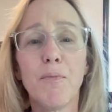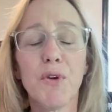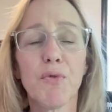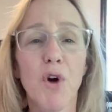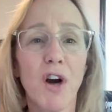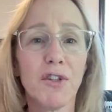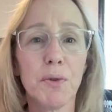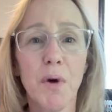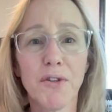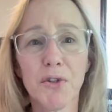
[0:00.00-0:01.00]
with regard
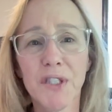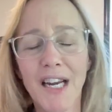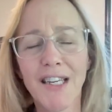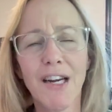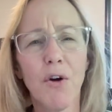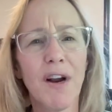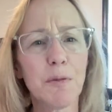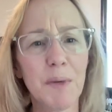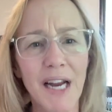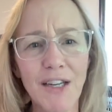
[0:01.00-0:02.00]
to understanding or
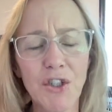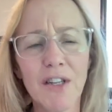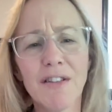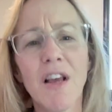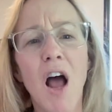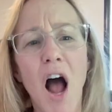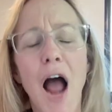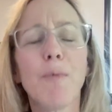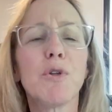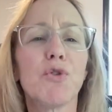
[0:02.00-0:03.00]
explanations,
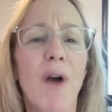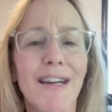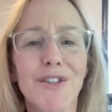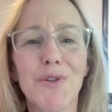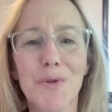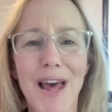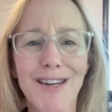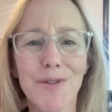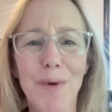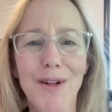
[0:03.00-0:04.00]
I will try to do
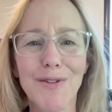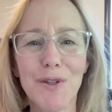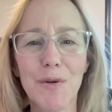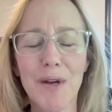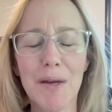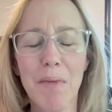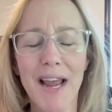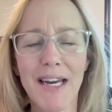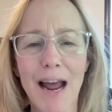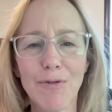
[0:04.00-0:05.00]
that as well too in my
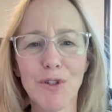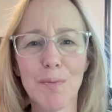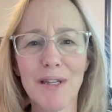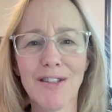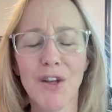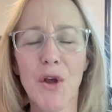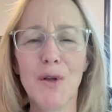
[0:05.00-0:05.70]
announcements.